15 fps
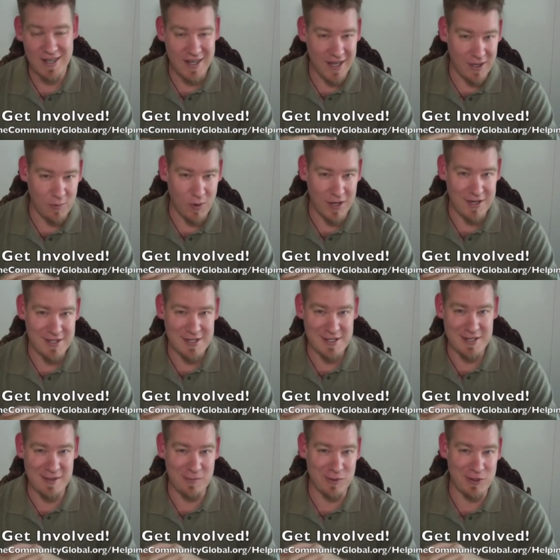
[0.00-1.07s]
in what it is
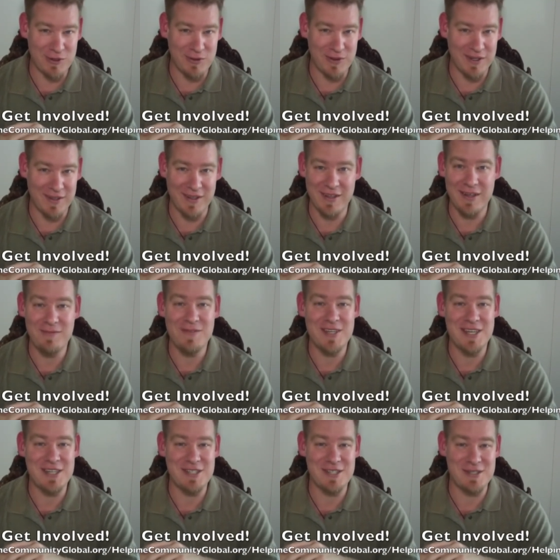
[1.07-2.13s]
that we're doing, then the
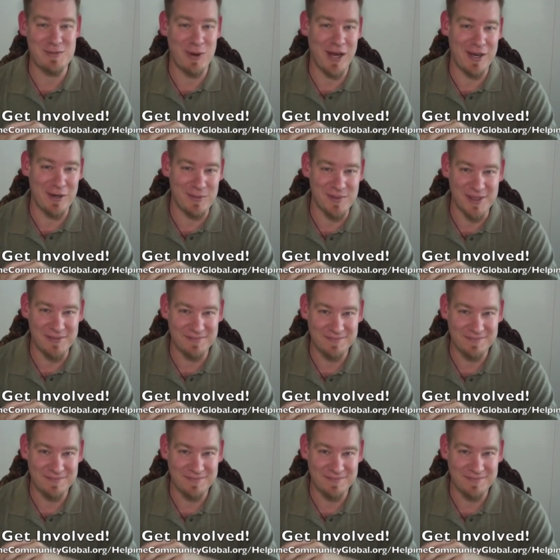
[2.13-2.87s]
invitation is wide open.